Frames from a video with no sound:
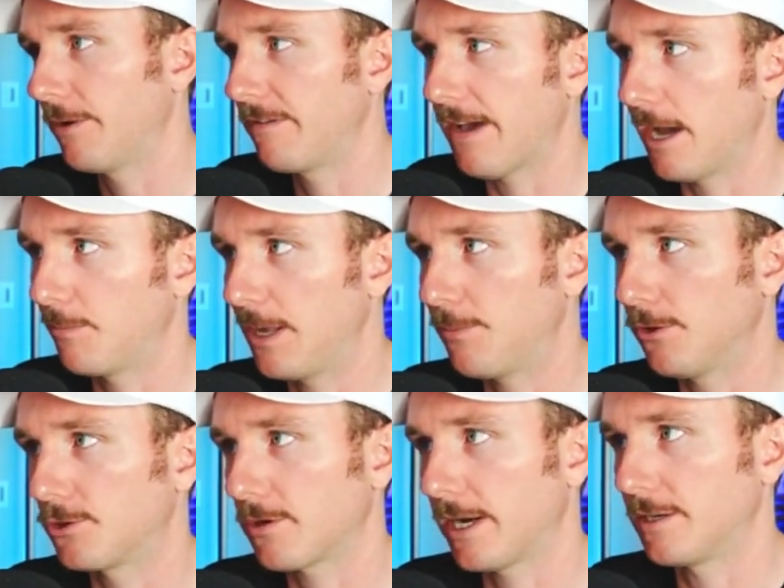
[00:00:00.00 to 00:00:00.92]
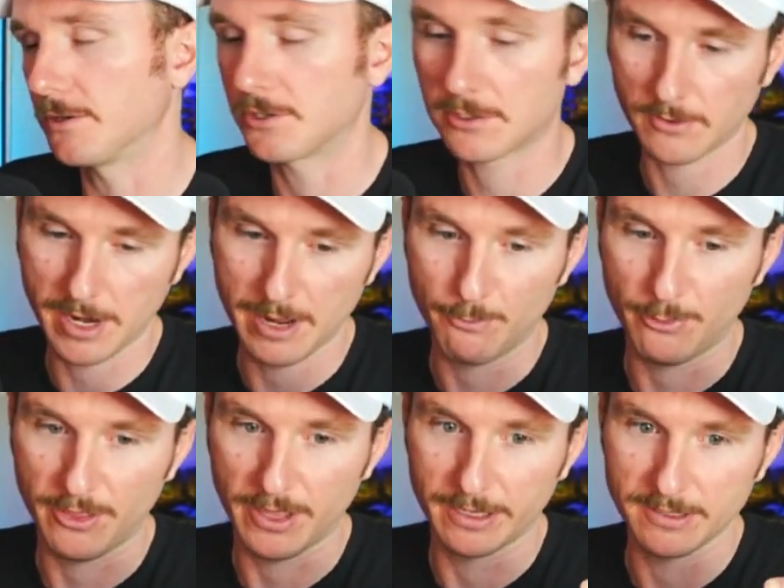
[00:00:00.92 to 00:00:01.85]
We've had people try to
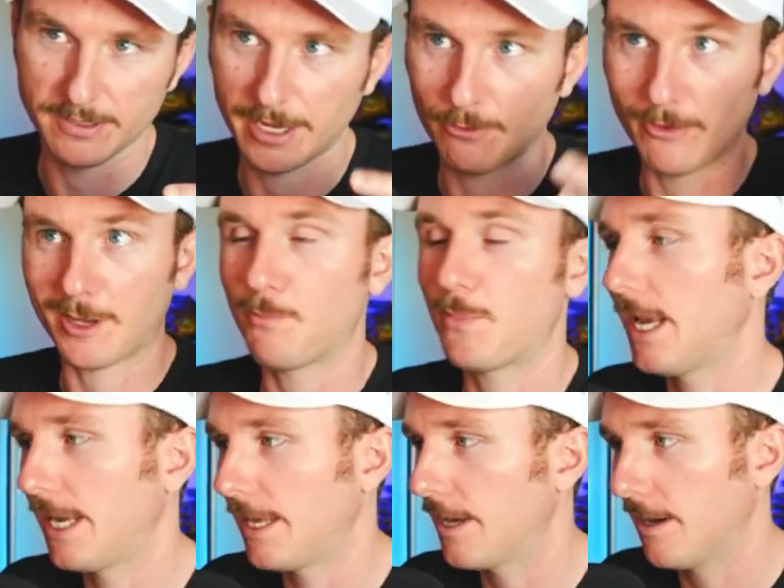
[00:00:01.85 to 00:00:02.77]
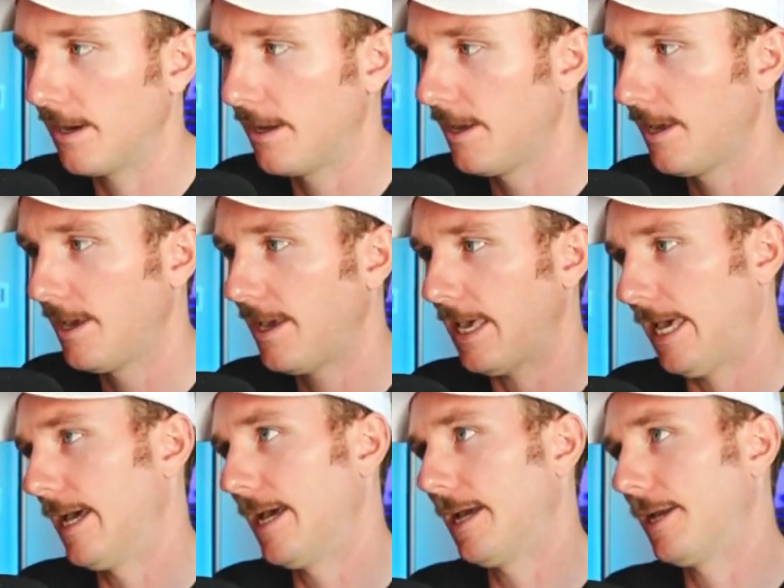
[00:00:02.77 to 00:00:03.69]
scrape things like Wikipedia
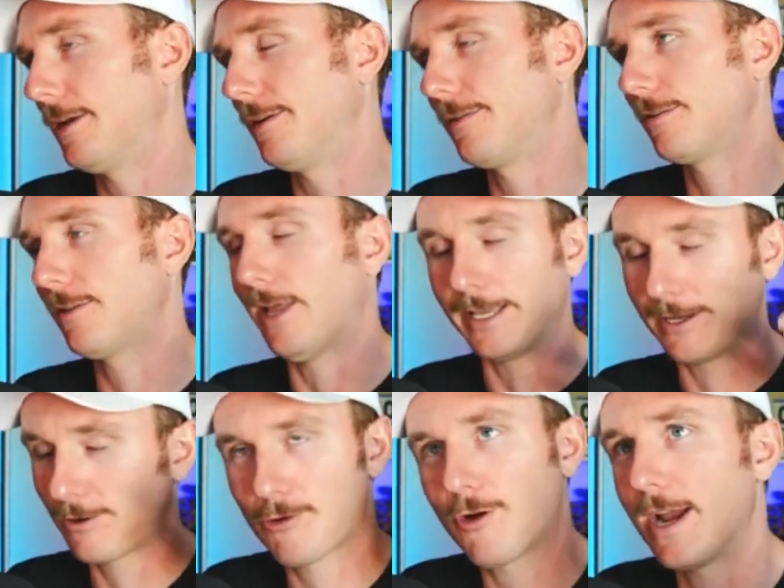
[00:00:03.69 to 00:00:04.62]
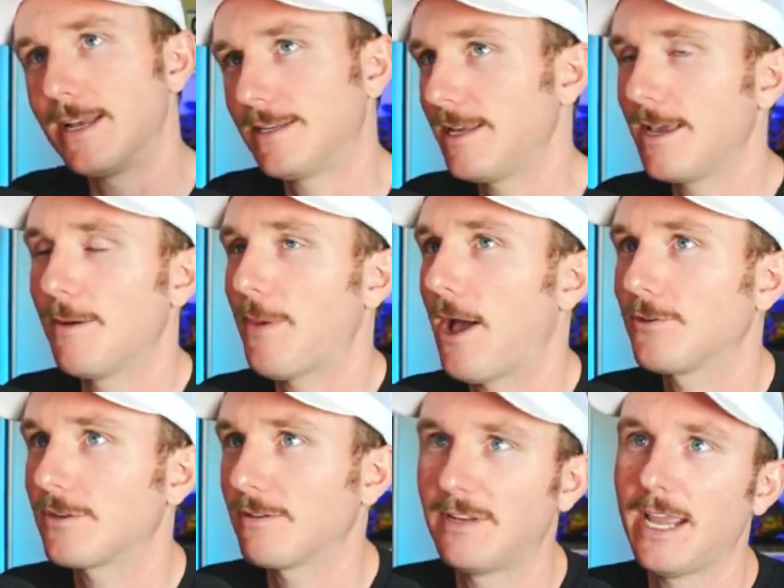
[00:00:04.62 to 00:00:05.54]
and like crazy
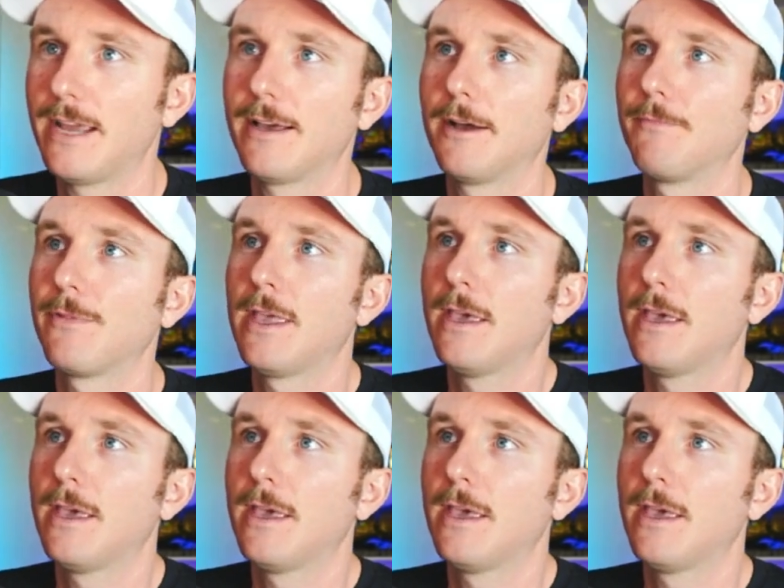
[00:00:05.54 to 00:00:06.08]
amounts of data.